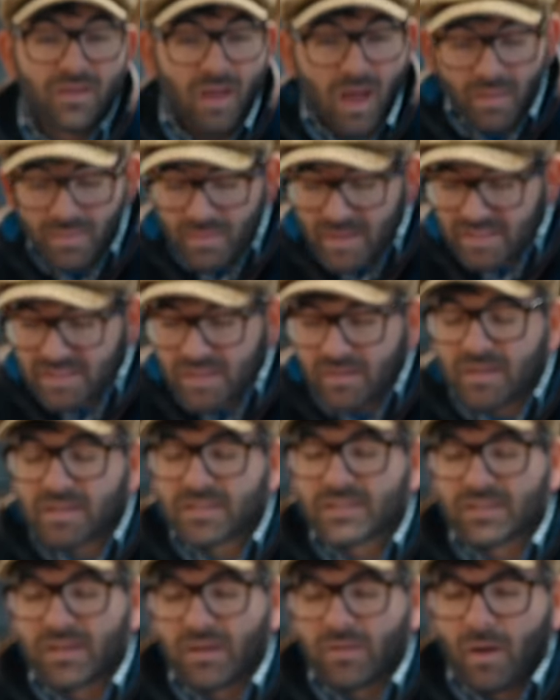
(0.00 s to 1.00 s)
And this
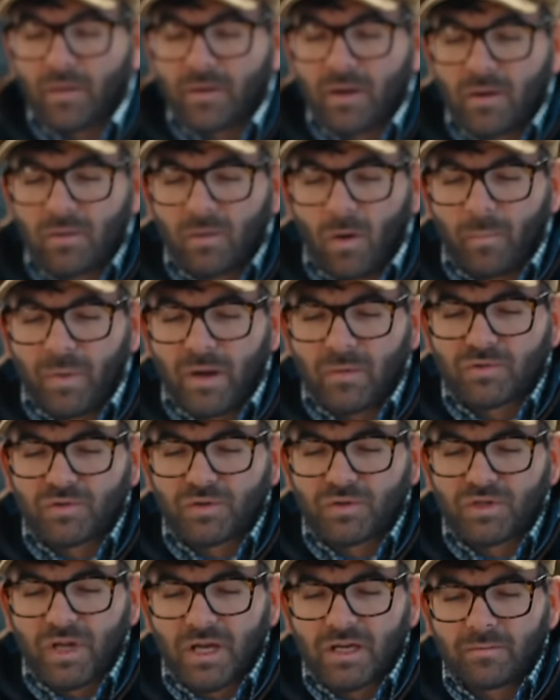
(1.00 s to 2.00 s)
is it. I know a lot of people
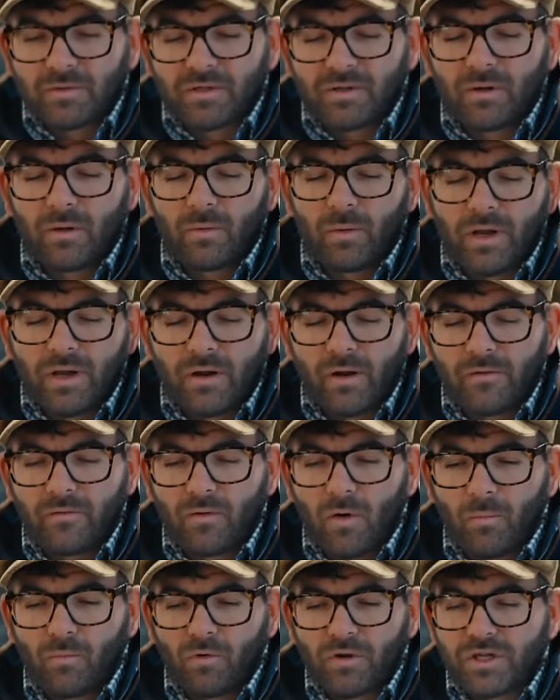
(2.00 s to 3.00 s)
sort of say to me, oh, well, yeah, you've
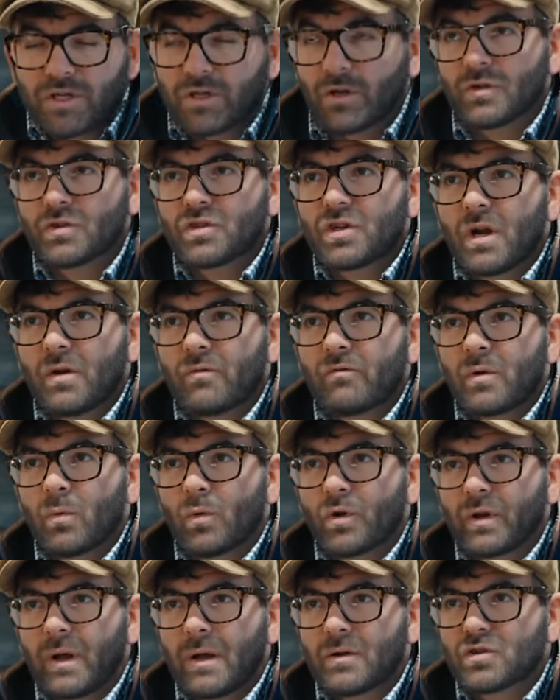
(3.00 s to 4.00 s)
got pretty guns, you don't really
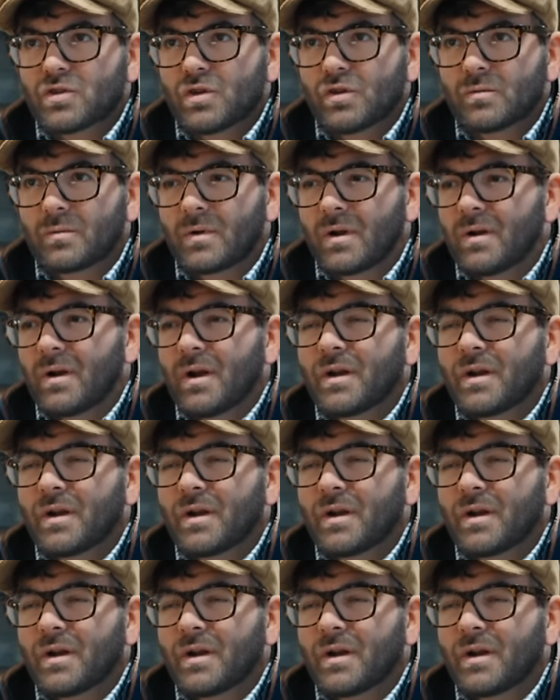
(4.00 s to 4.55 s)
want to go out and shoot them.